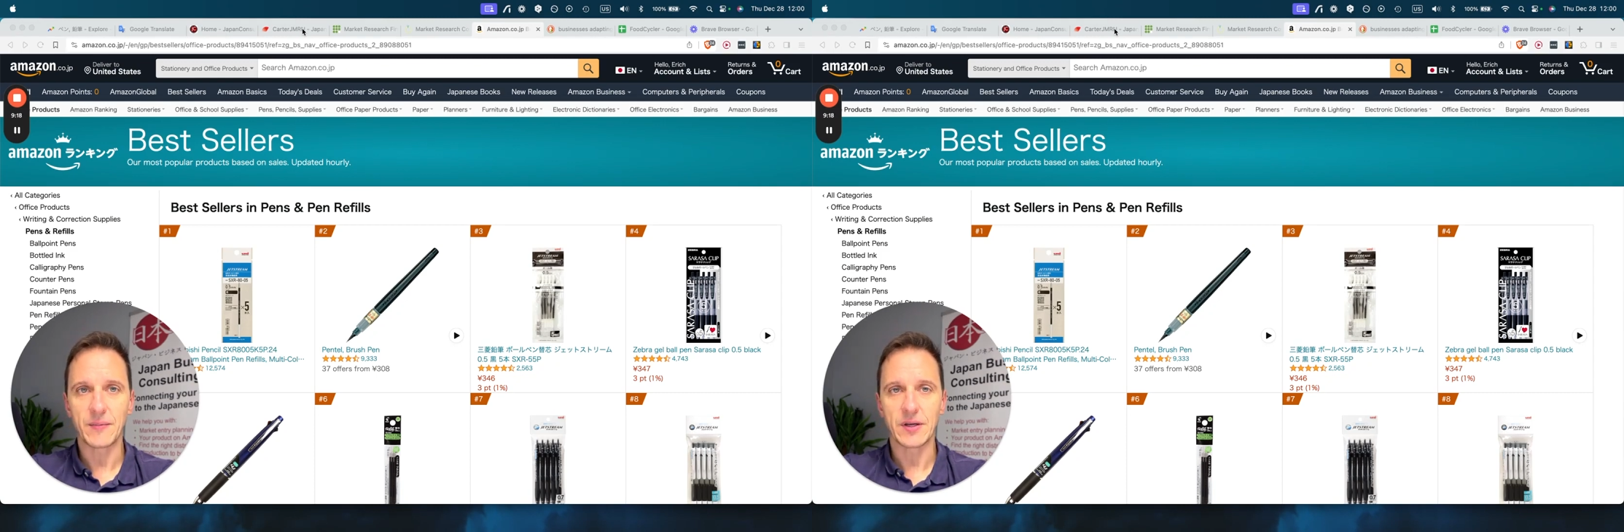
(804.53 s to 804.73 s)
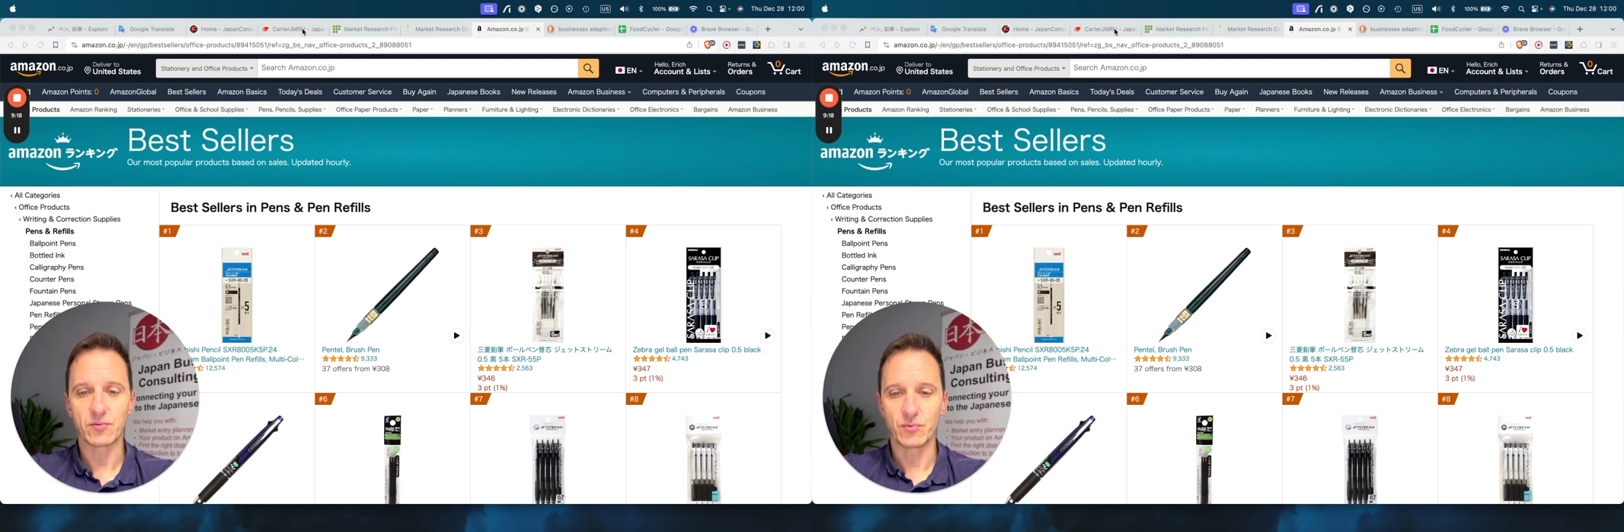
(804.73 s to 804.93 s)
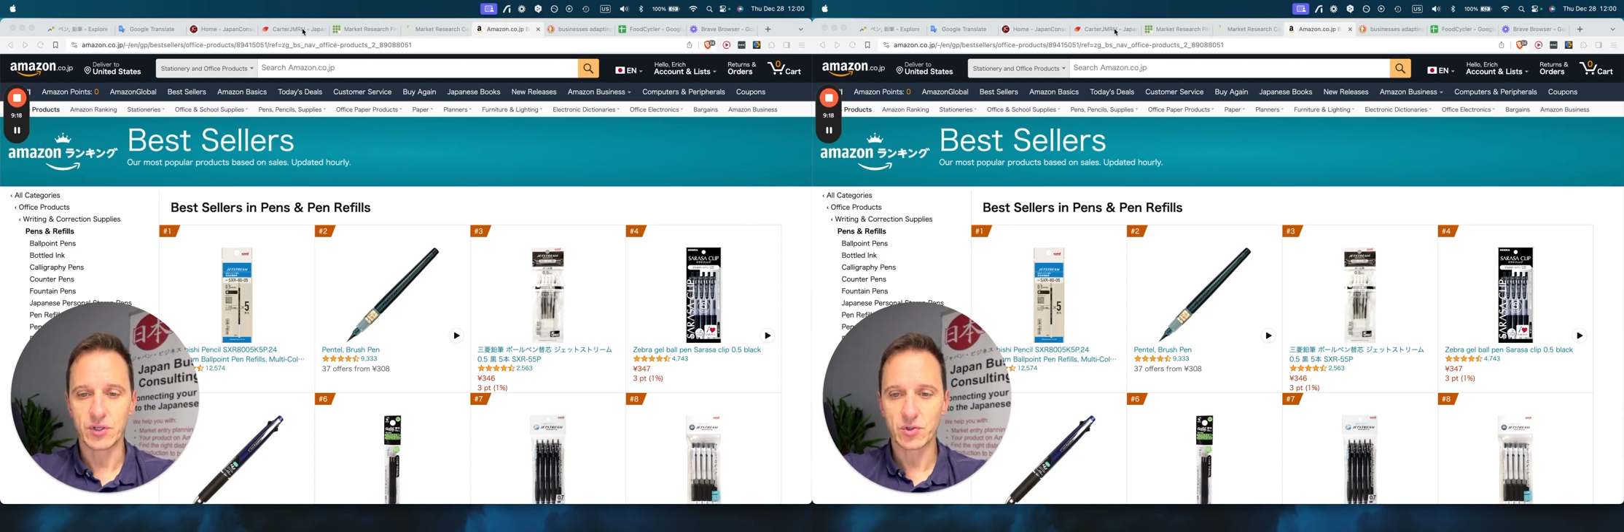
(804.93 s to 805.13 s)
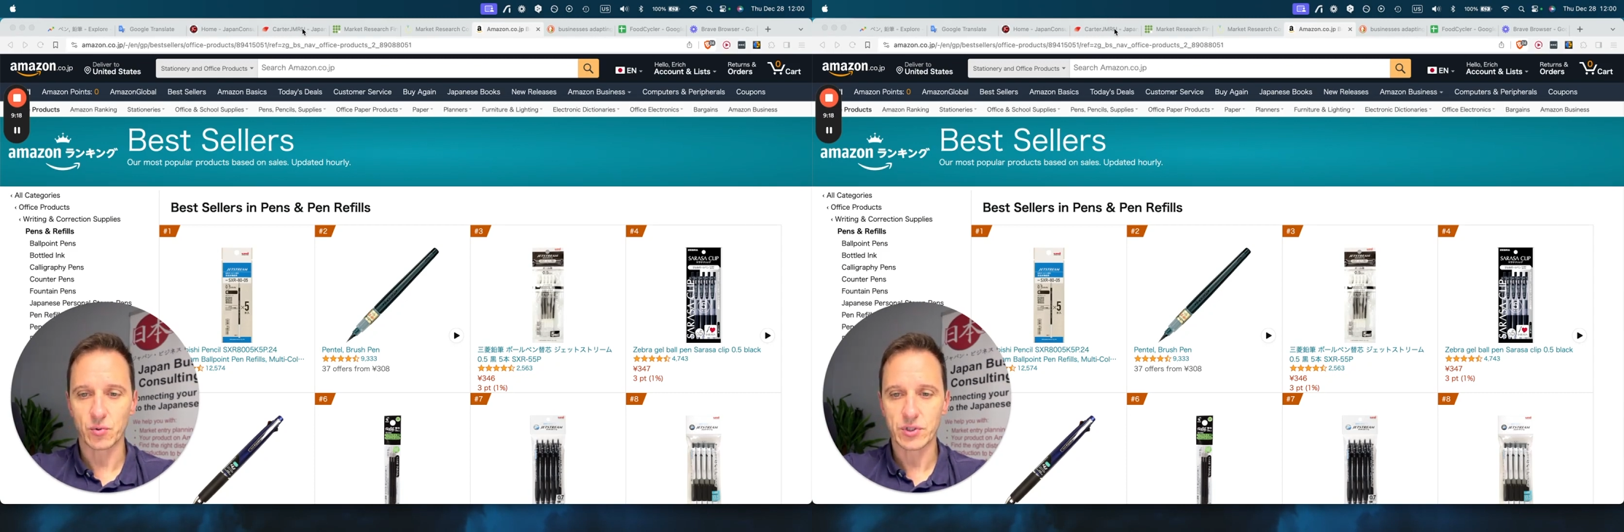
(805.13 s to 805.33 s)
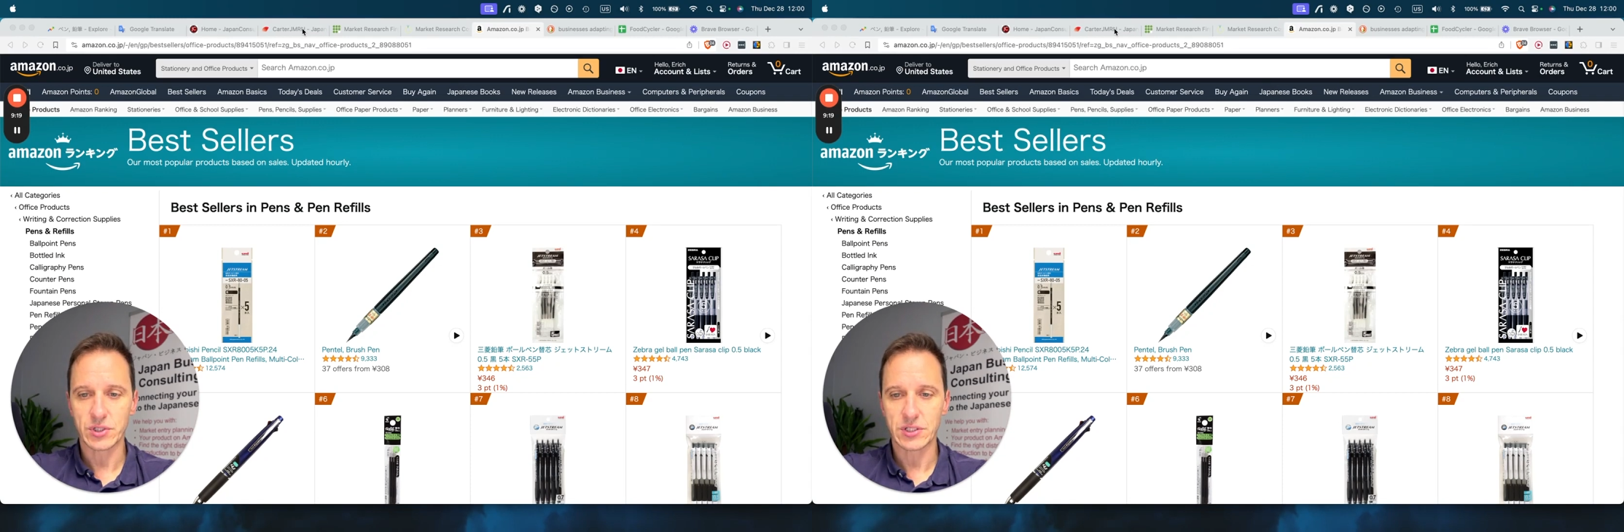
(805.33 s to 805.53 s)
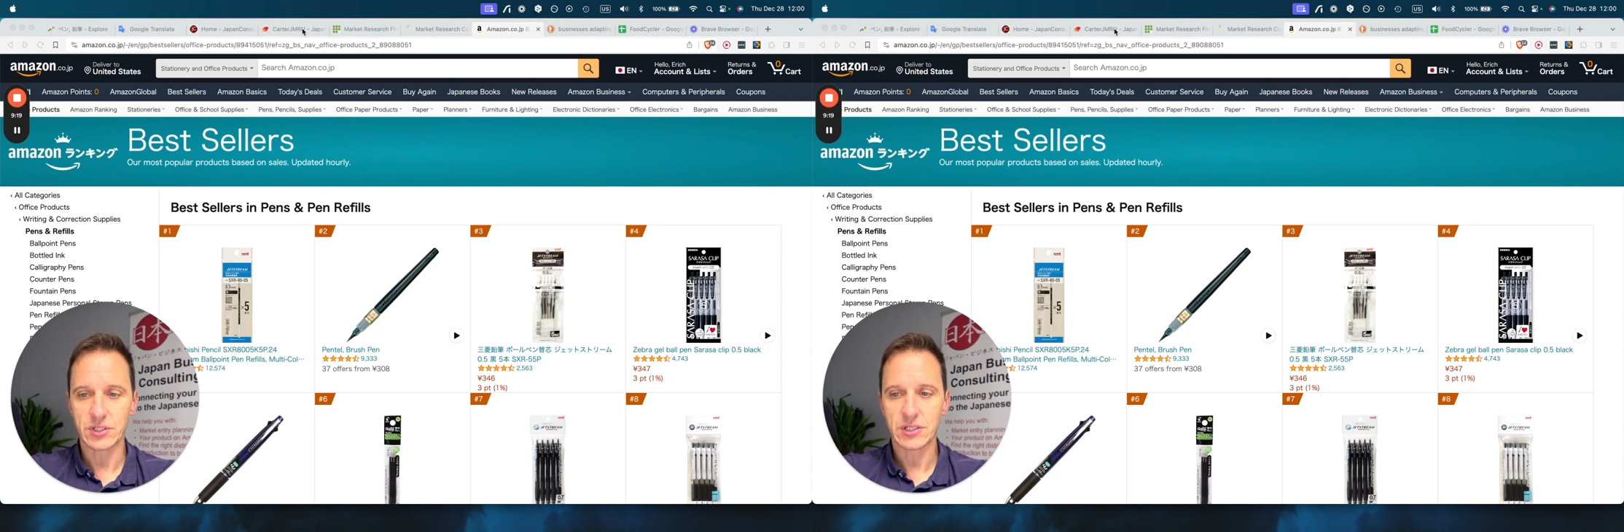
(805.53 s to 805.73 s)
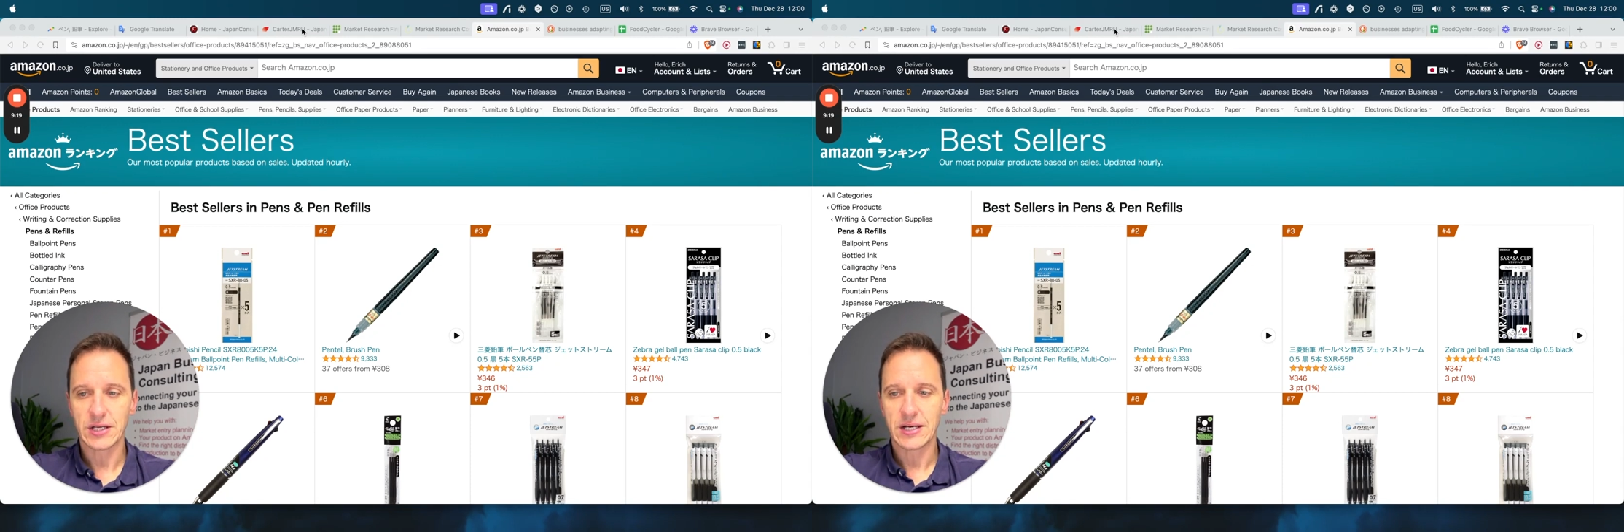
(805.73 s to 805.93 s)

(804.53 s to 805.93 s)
and resources